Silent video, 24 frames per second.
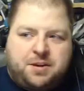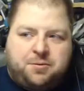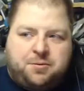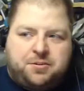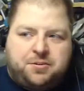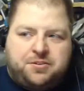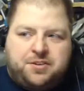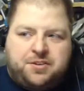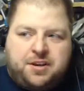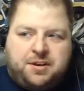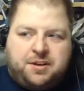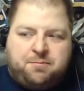
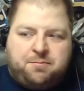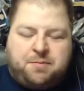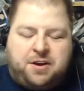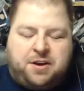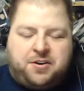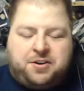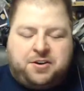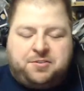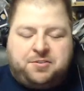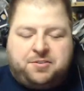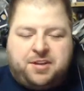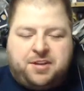was a
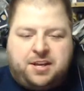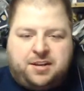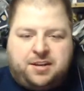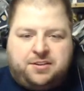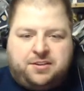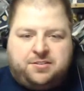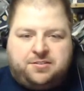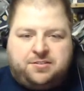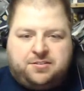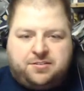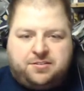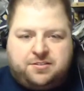Mario
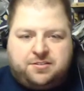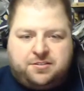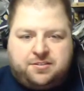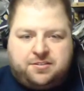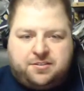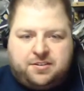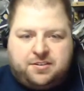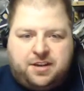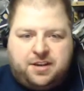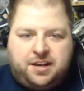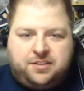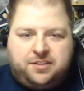Tennis
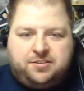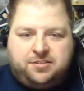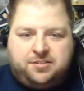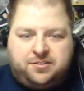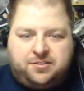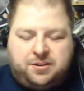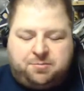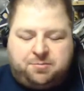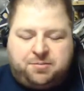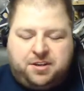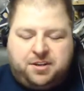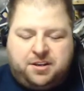Aces
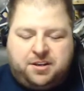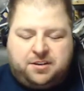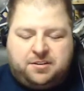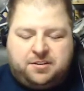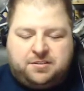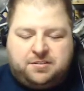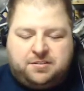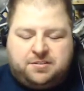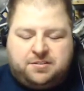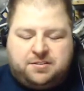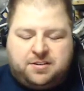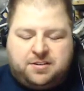update
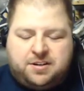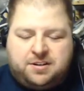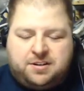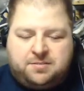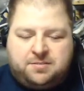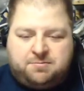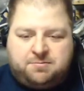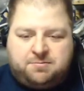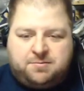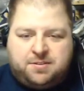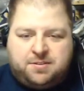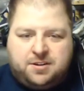
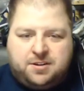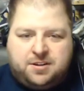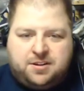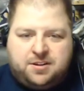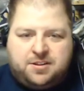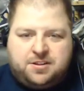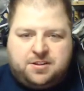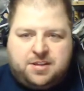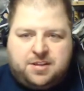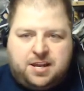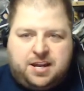that